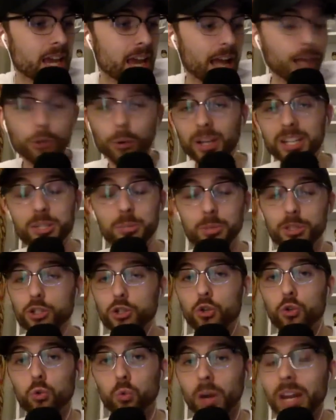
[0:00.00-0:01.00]
And Grayson was
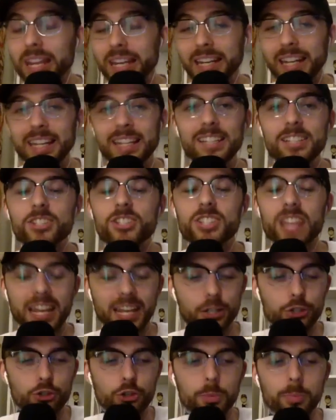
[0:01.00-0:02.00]
great in his
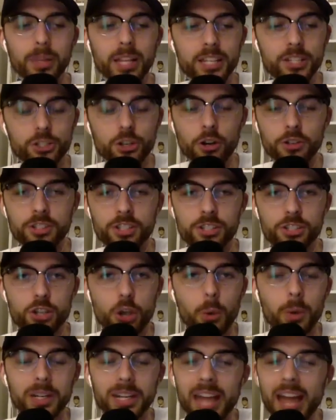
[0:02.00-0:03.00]
second AAA start since
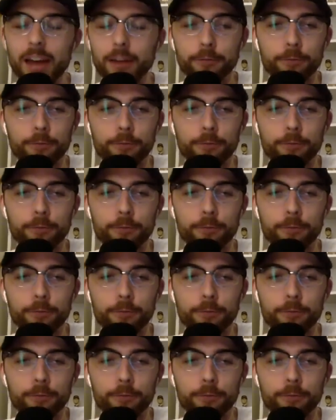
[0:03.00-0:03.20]
going down.